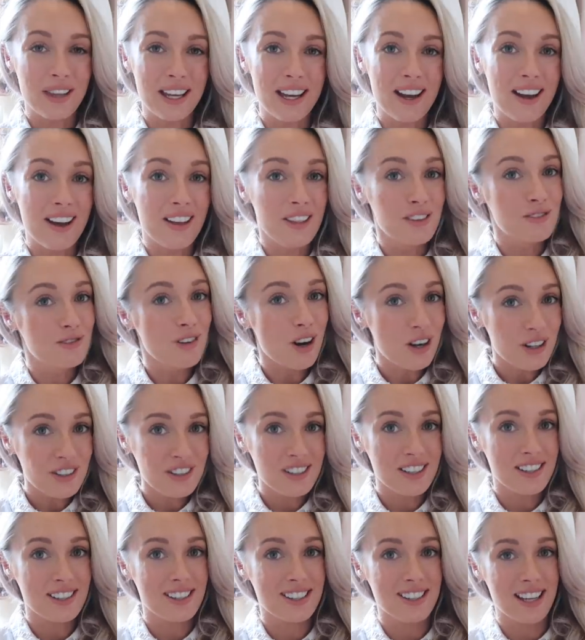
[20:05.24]
They are the
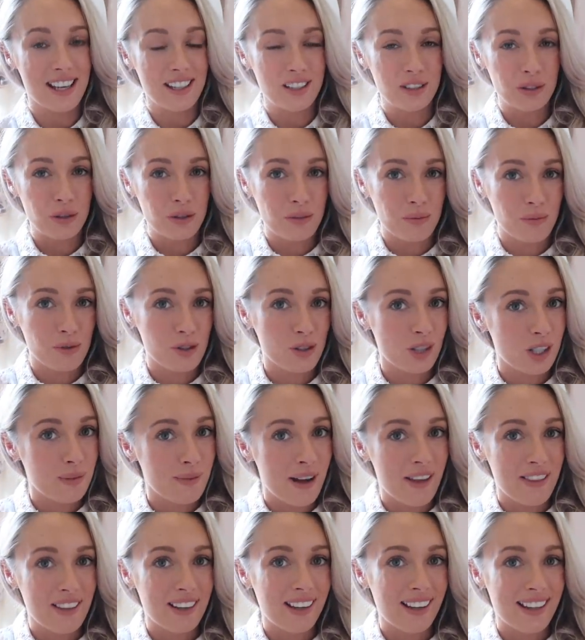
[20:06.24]
Rockstud sandals. I'm sorry
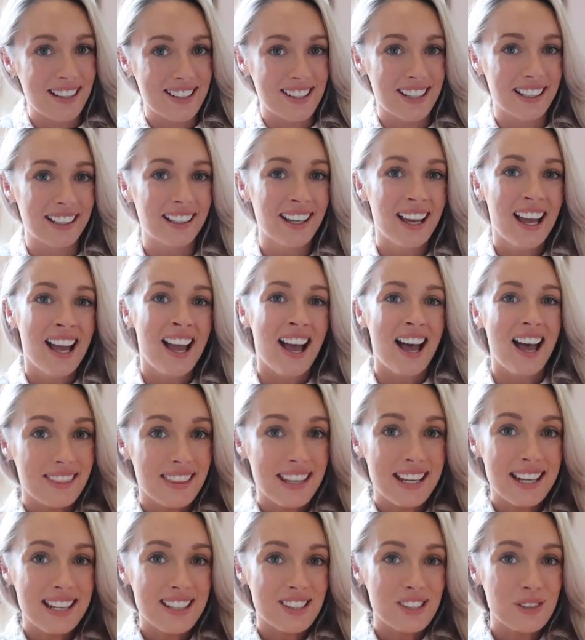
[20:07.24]
about the lighting.
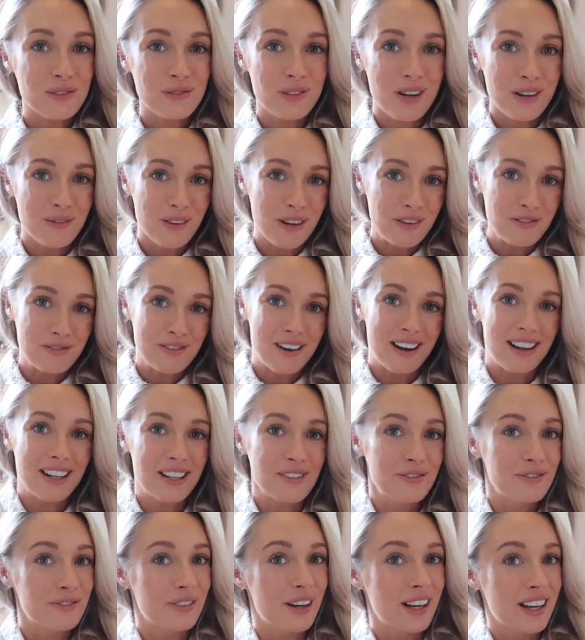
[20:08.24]
These were my
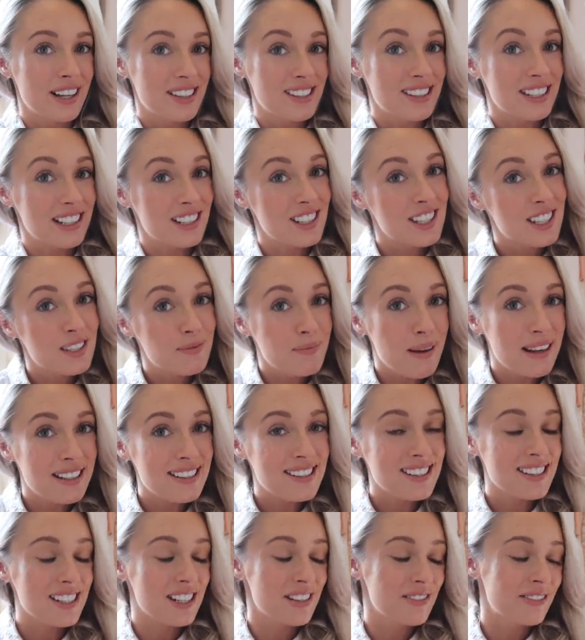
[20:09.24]
very first
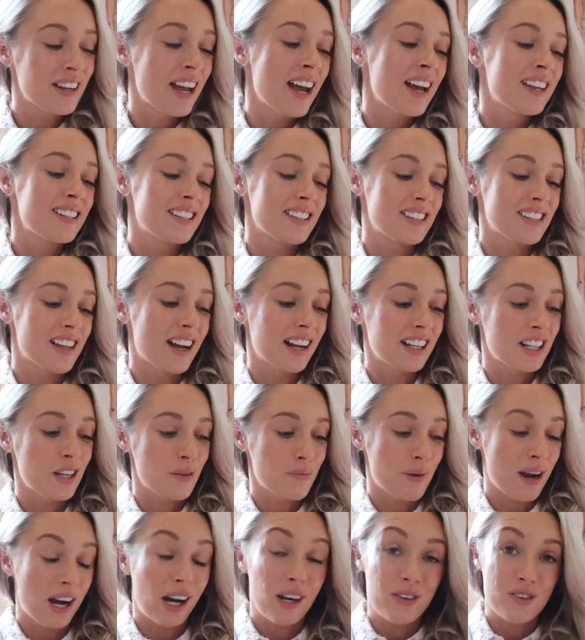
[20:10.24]
expensive designer
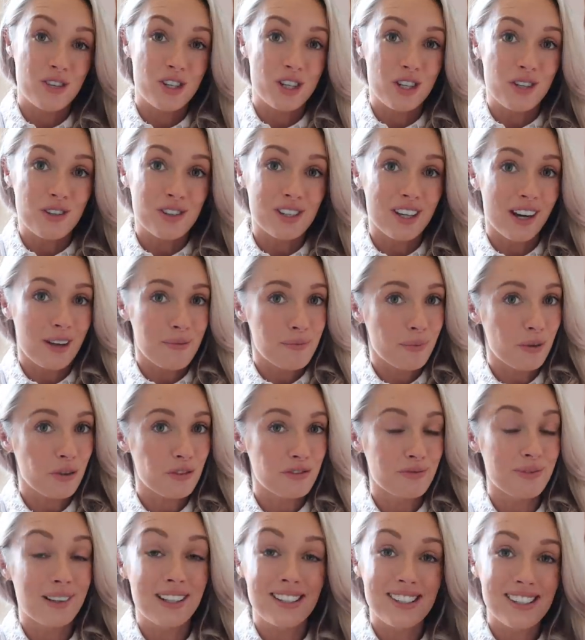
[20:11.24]
pair of shoes that I bought
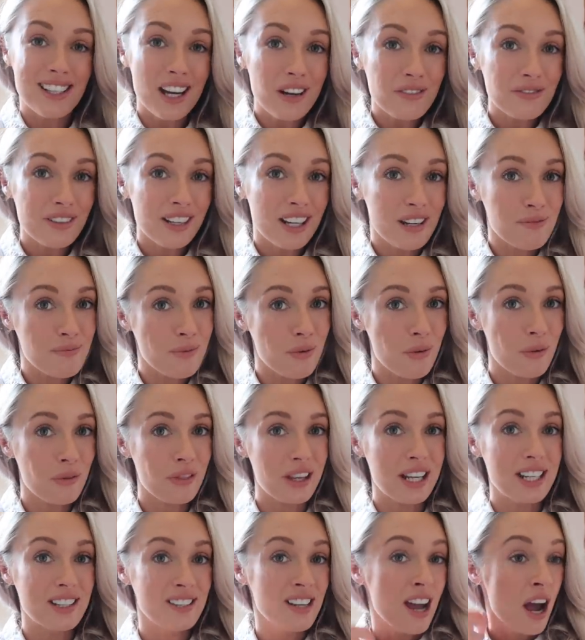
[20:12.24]
for myself, and I bought
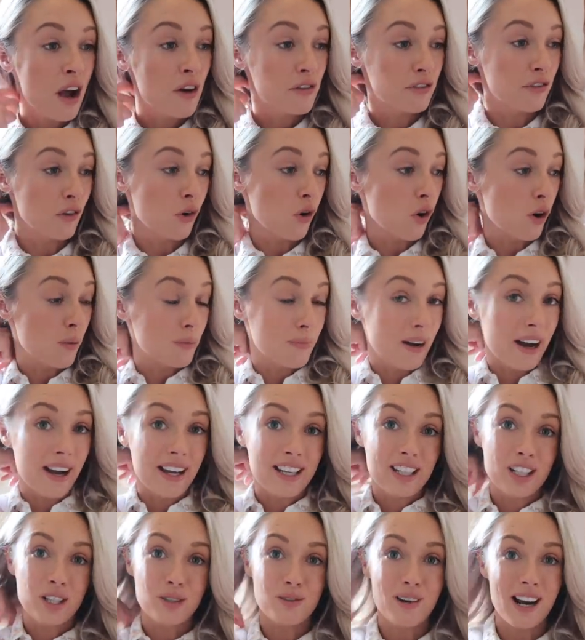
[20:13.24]
these for
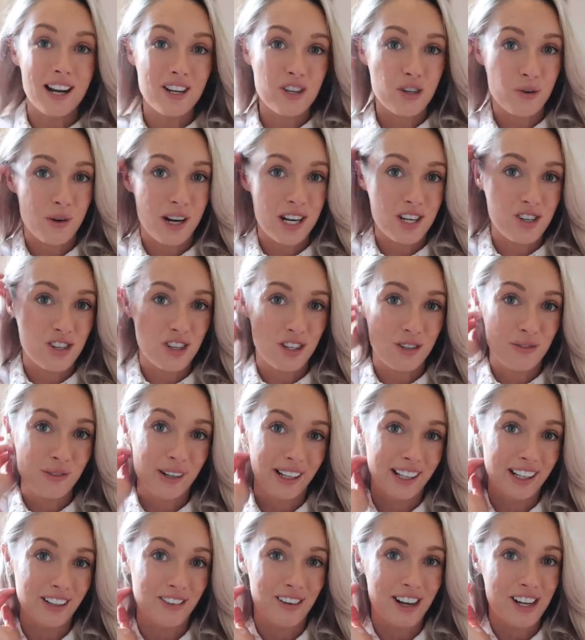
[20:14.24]
my graduation when
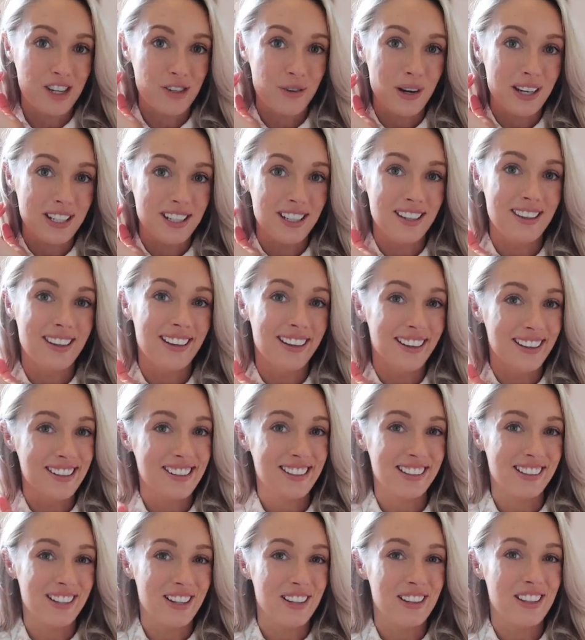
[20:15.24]
I graduated the
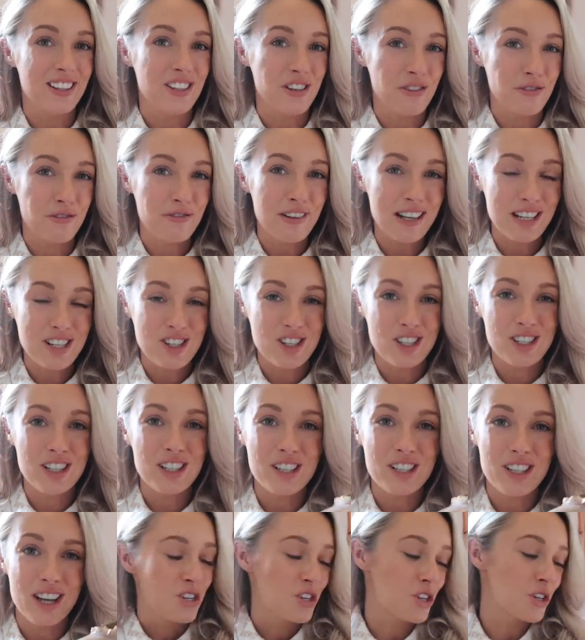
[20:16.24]
London College of Fashion.
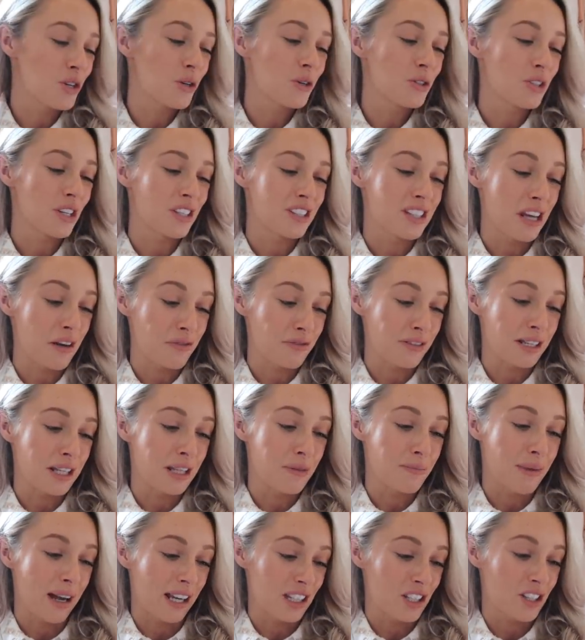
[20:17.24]
Shoes are definitely
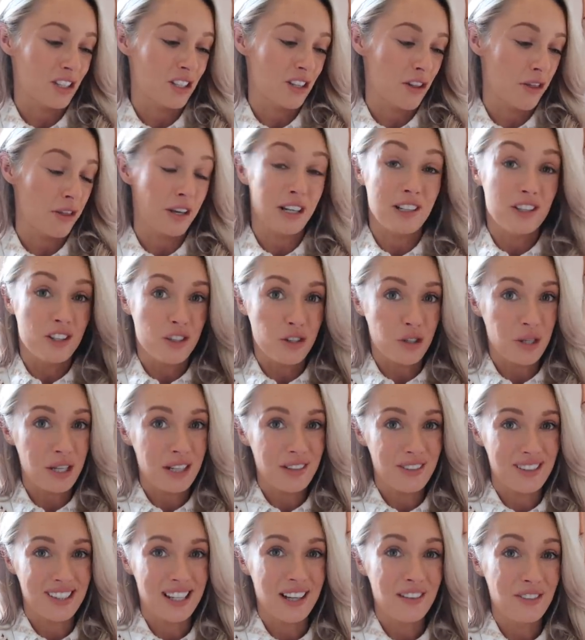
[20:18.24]
the best thing to treat
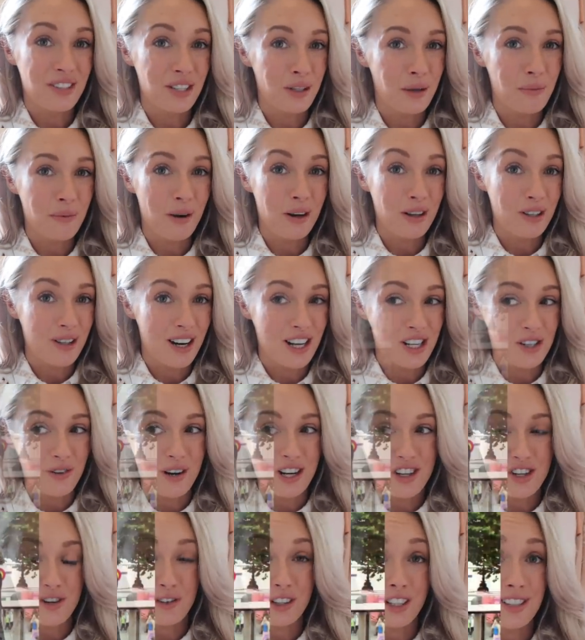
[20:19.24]
yourself to upon
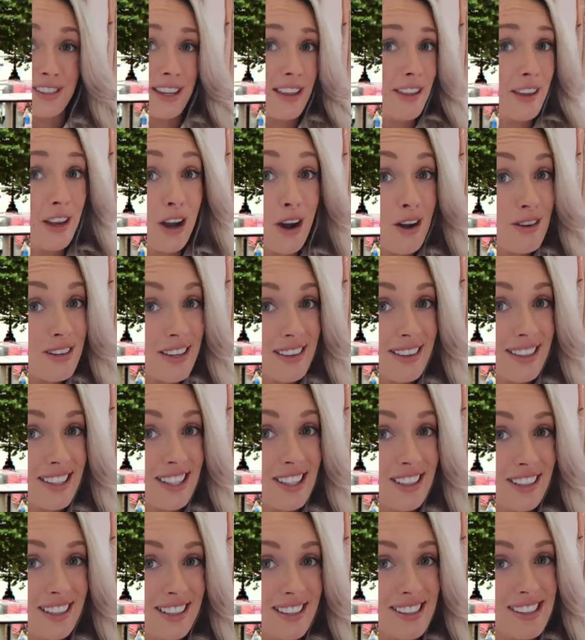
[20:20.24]
graduation because they're the only thing
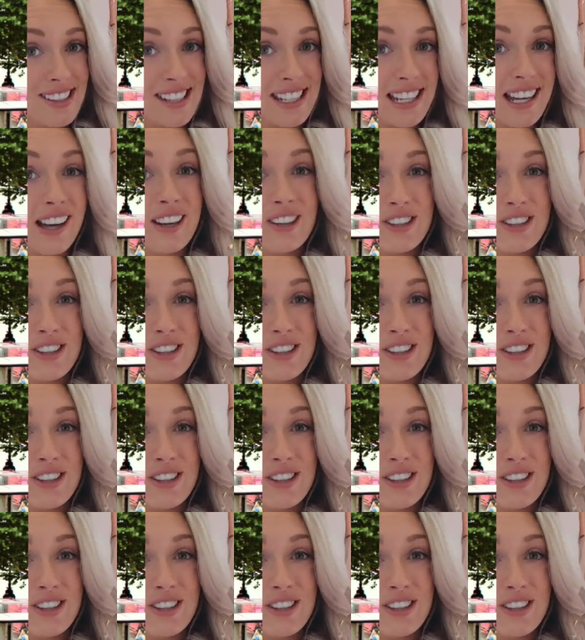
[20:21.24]
you can see